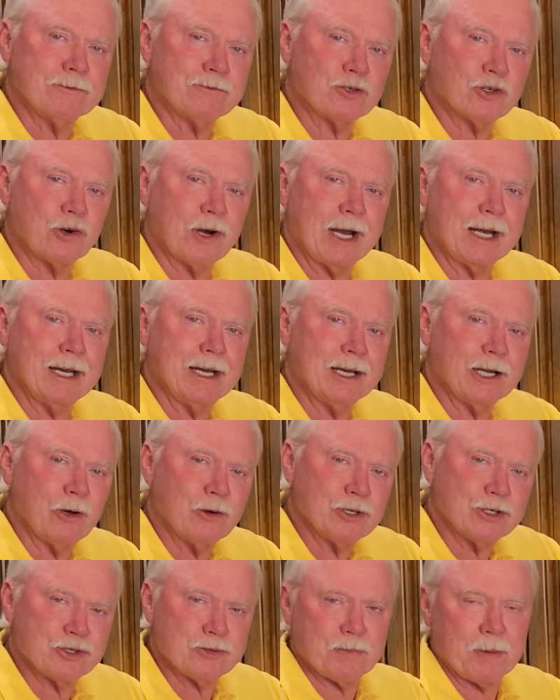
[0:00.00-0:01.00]
of training to go
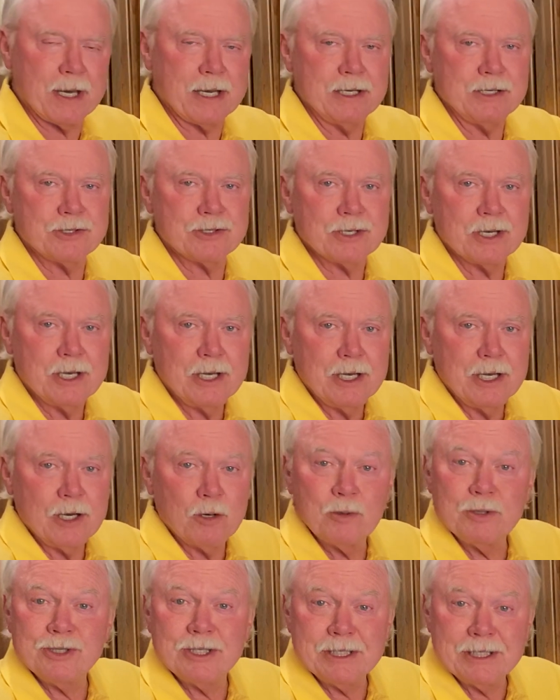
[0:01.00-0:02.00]
to space
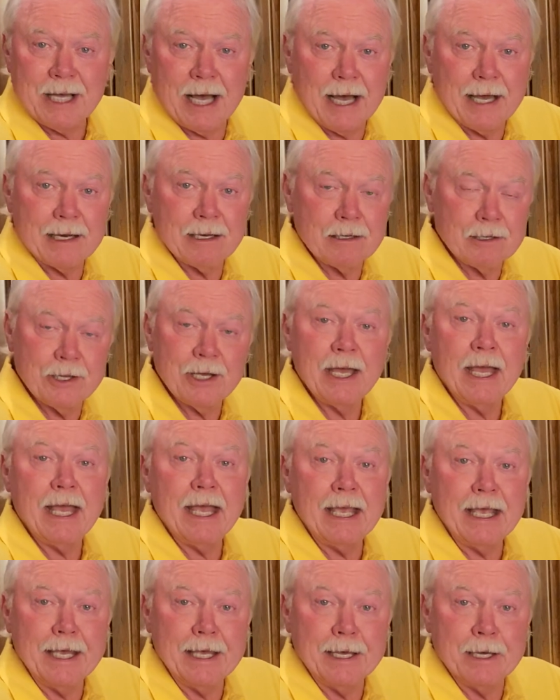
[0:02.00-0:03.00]
was entitled
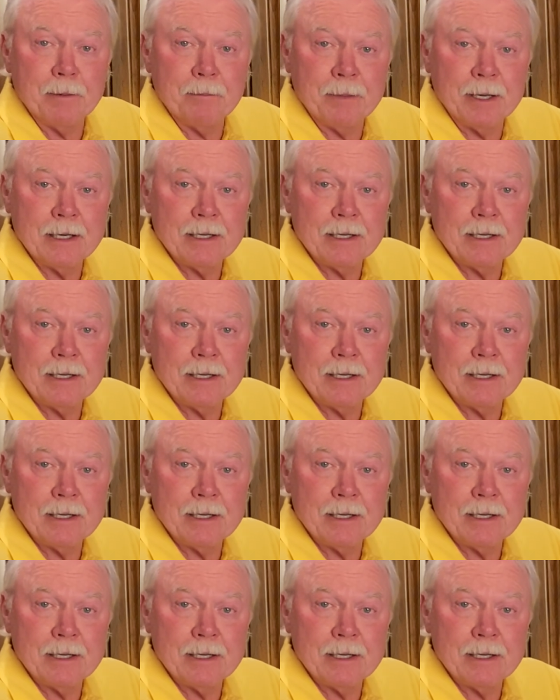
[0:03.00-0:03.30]
Him.